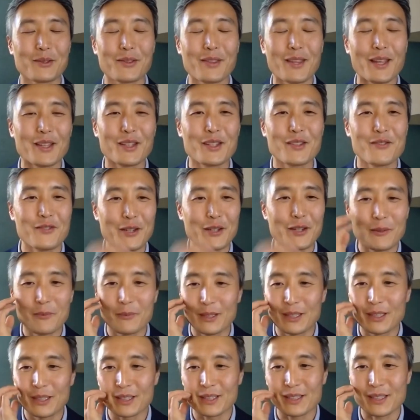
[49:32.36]
Well, thank you
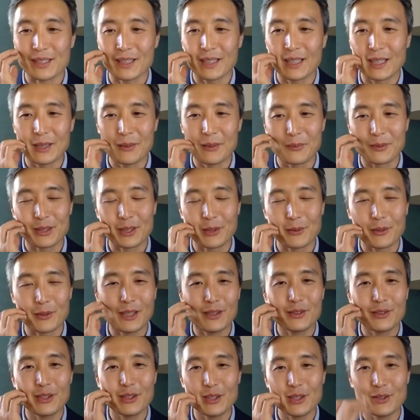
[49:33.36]
very much. So
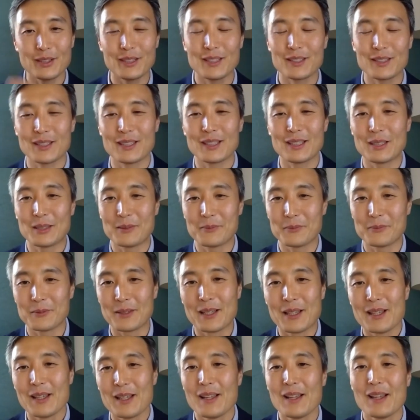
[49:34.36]
what I'll do is
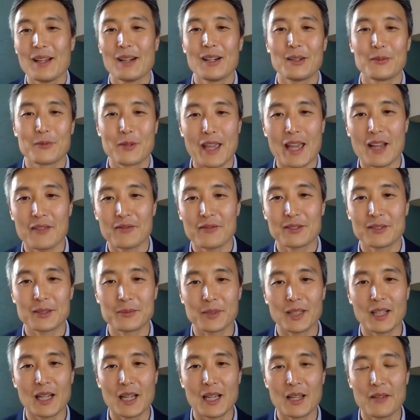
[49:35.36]
we have
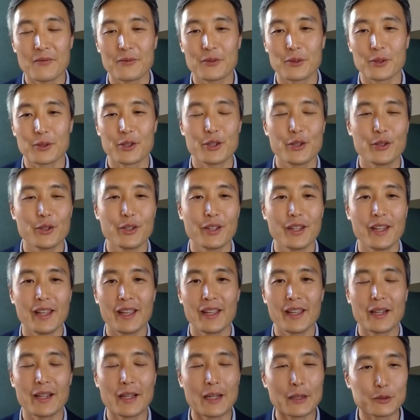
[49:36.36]
some time for
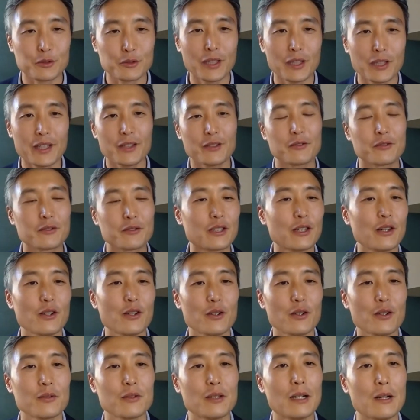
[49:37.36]
Q&A, and I'll try to
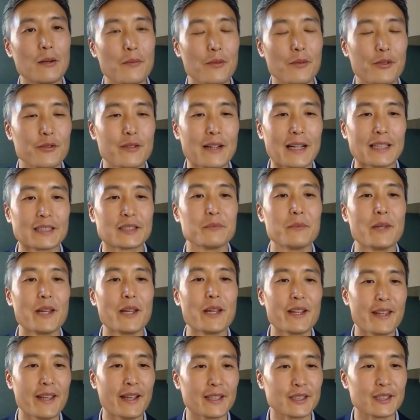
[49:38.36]
go through as
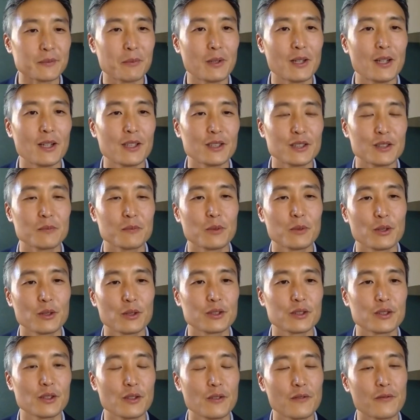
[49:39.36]
many as
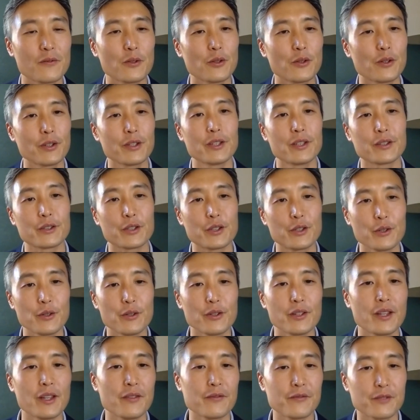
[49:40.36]
possible. So for the
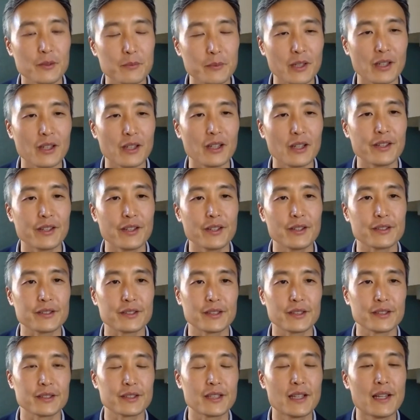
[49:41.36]
Q&A from our
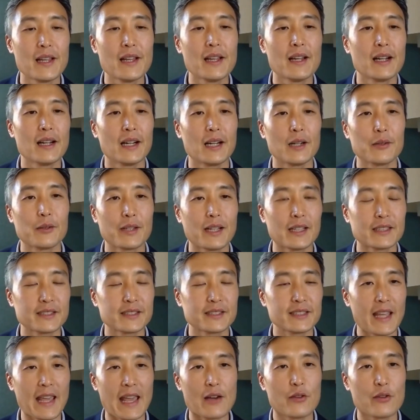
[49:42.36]
audiences, I would
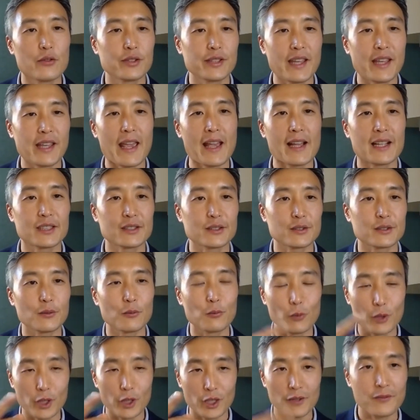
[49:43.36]
actually only ask
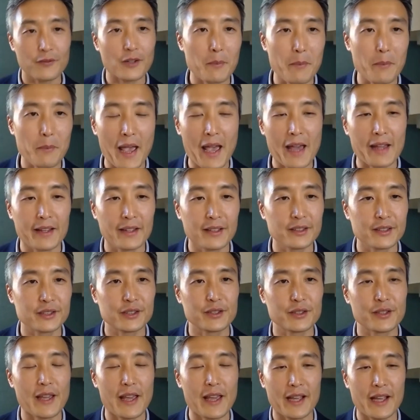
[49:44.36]
one of our
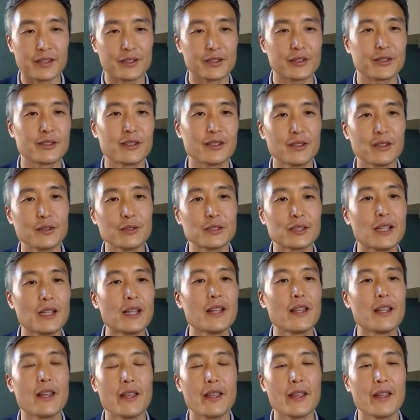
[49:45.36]
panelists to answer those,
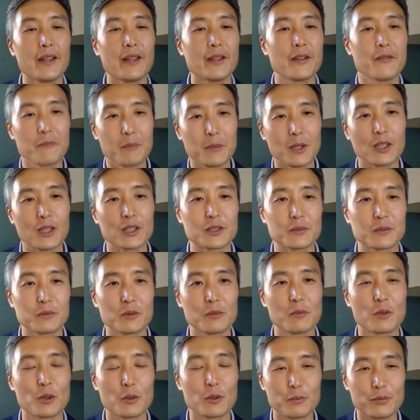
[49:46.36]
and if
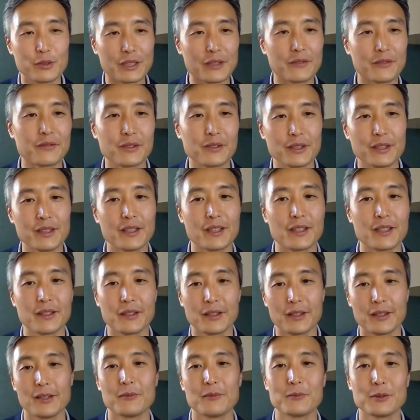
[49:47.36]
possible, more briefly,
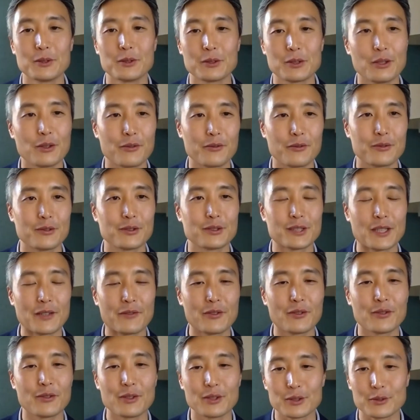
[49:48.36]
and we'll go through
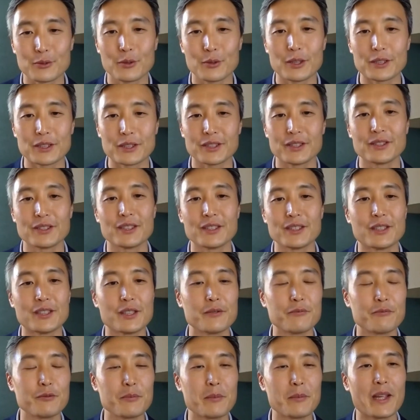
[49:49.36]
several of those questions
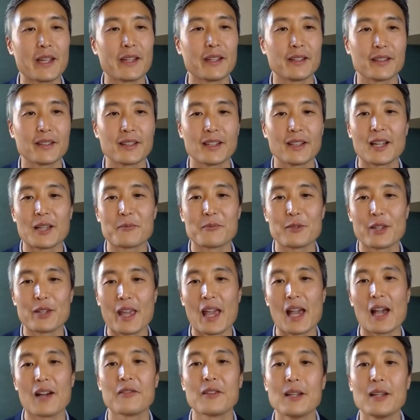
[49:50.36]
in the remaining time
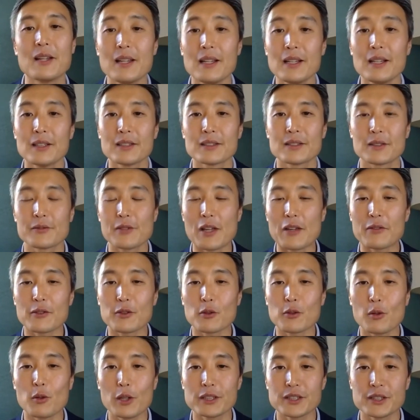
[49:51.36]
we have. So we have
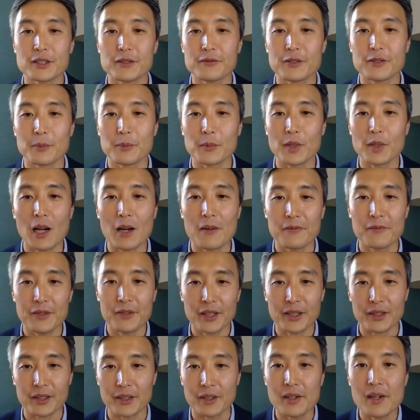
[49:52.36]
a question from Tom
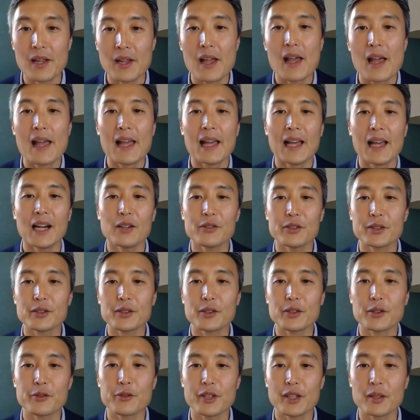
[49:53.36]
Finger. how
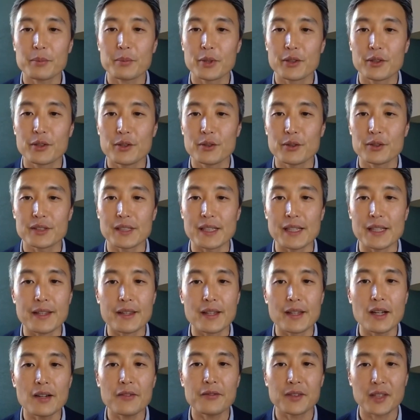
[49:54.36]
did Korea produce
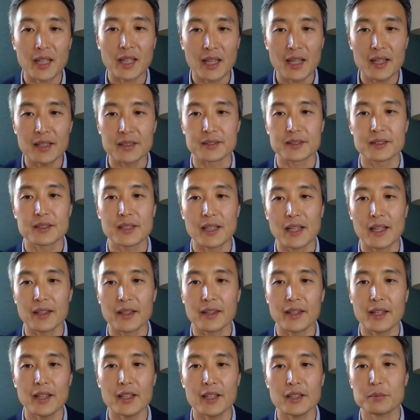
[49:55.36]
enough tests
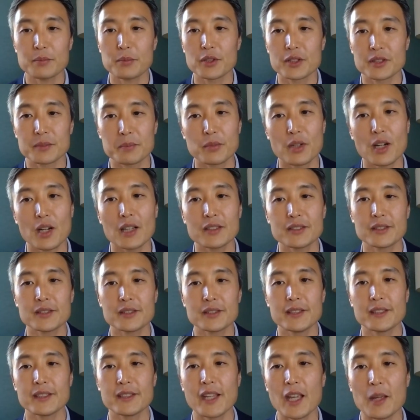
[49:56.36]
and test
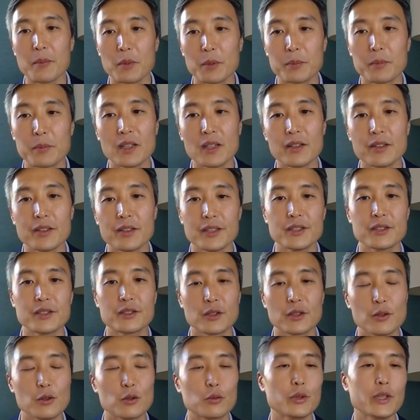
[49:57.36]
processing
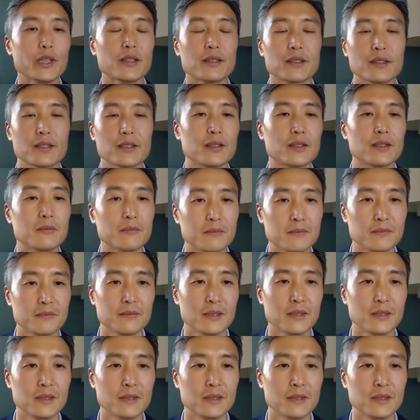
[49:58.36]
capabilities so quickly?